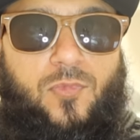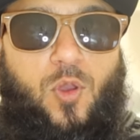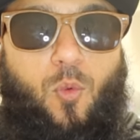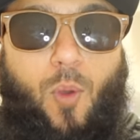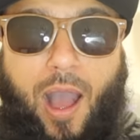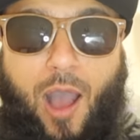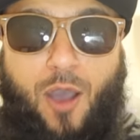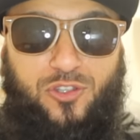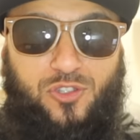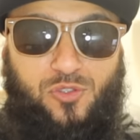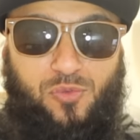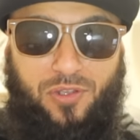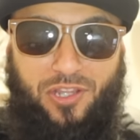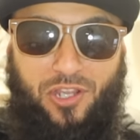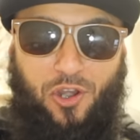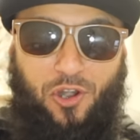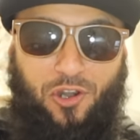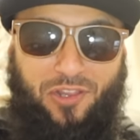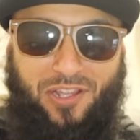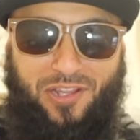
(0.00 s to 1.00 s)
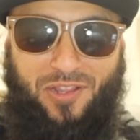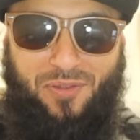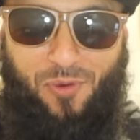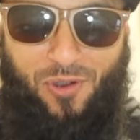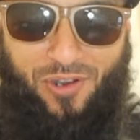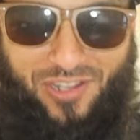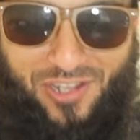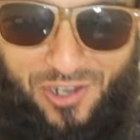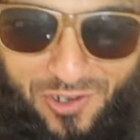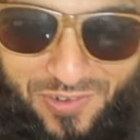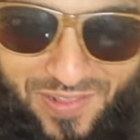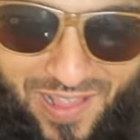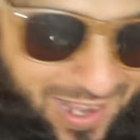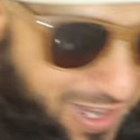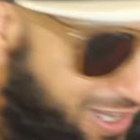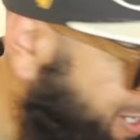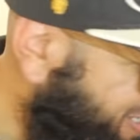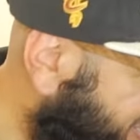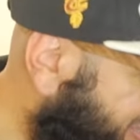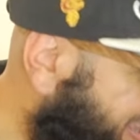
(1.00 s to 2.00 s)
Wow, it's really early in the morning. You heard
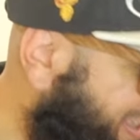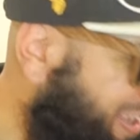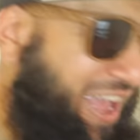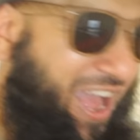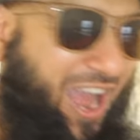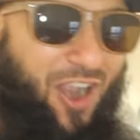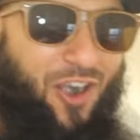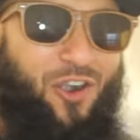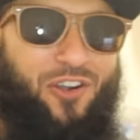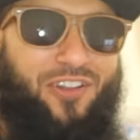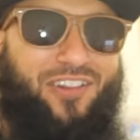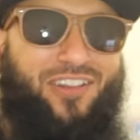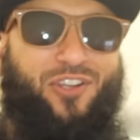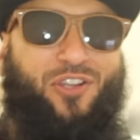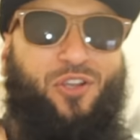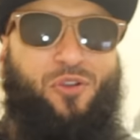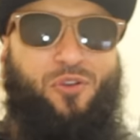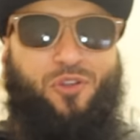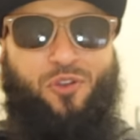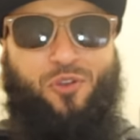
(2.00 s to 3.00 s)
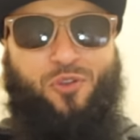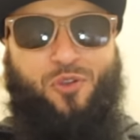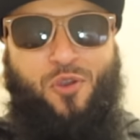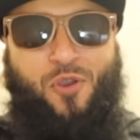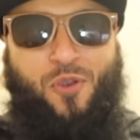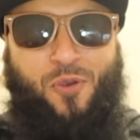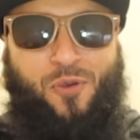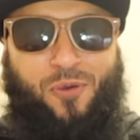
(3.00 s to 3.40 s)
that? I heard the cuckoo.